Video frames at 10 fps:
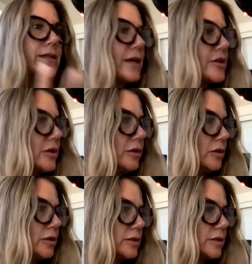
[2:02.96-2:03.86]
section
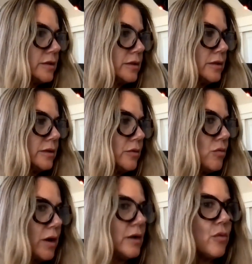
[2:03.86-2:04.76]
looks
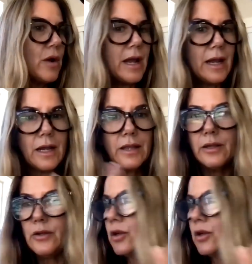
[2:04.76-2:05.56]
one way and then